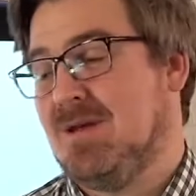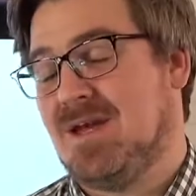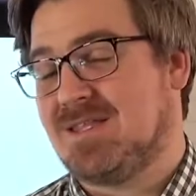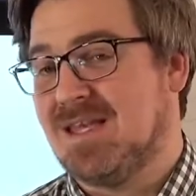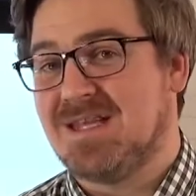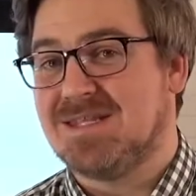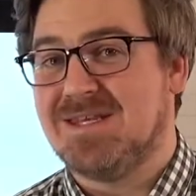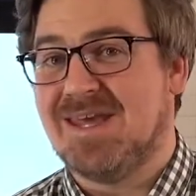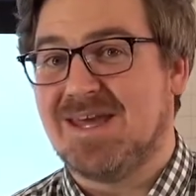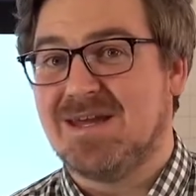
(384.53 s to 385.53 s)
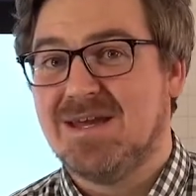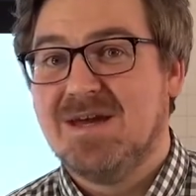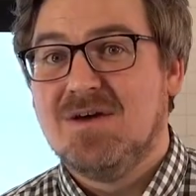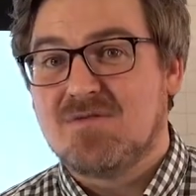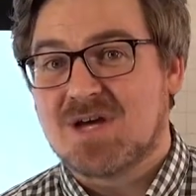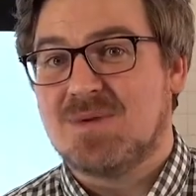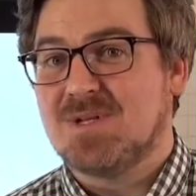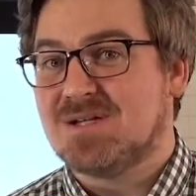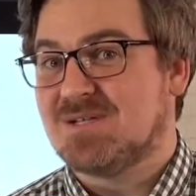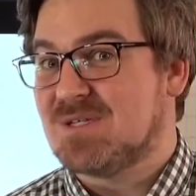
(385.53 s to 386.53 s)
At the end of the day,
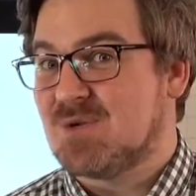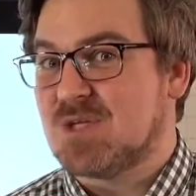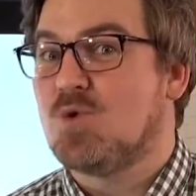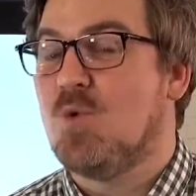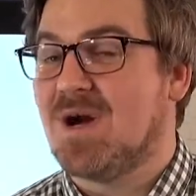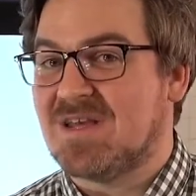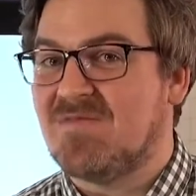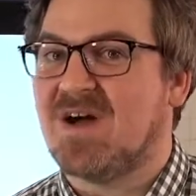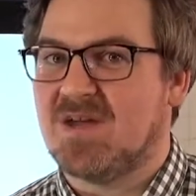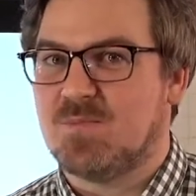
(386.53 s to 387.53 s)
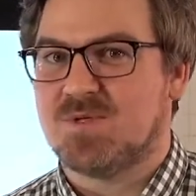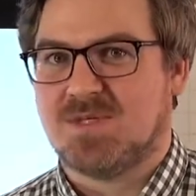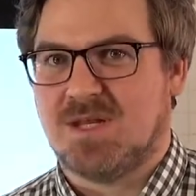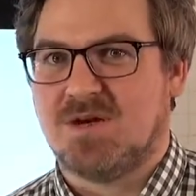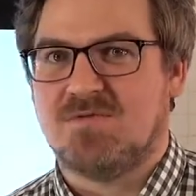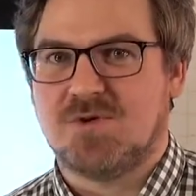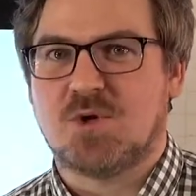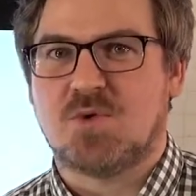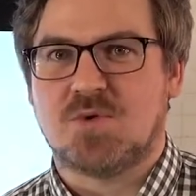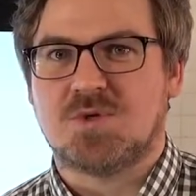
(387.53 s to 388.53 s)
vocabulary is only 25% of your
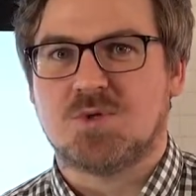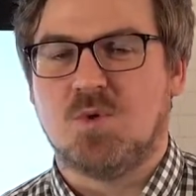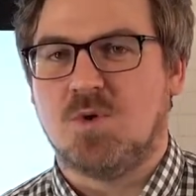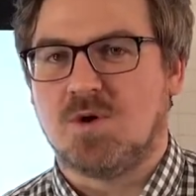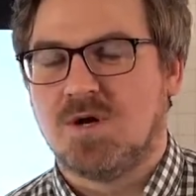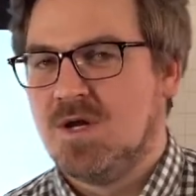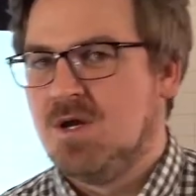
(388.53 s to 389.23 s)
total score.